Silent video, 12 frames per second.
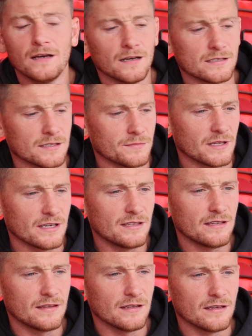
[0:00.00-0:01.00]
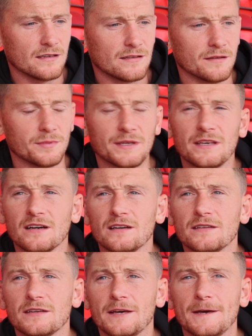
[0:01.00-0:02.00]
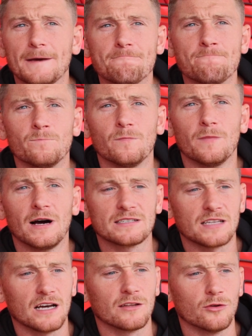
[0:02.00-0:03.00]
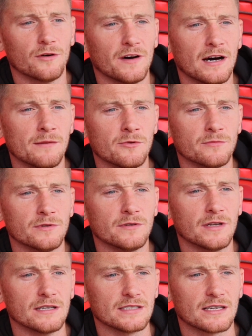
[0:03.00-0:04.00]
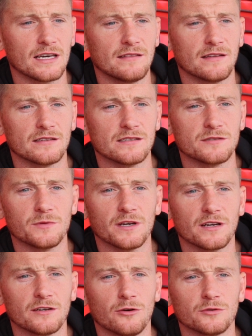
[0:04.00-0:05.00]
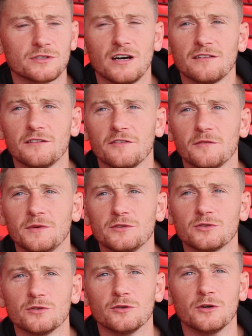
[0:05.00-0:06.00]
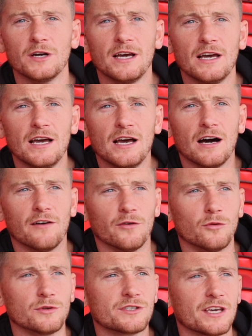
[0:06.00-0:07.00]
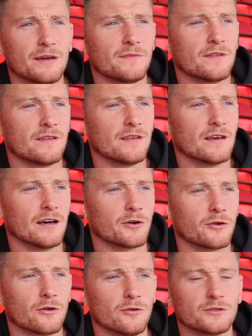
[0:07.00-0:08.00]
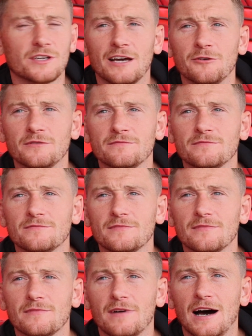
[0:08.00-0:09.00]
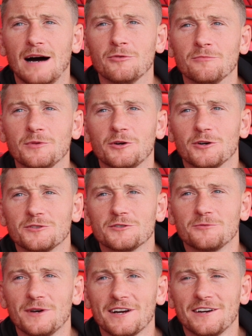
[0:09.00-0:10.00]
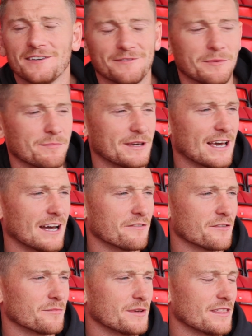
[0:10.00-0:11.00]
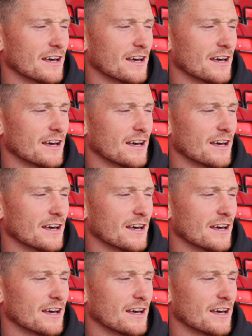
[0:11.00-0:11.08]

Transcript: Listen, I'm delighted to be here. I started off at Hamilton as a kid. This is where it all started for me. So I've always kept a close eye on Hamilton because it's where it began for me.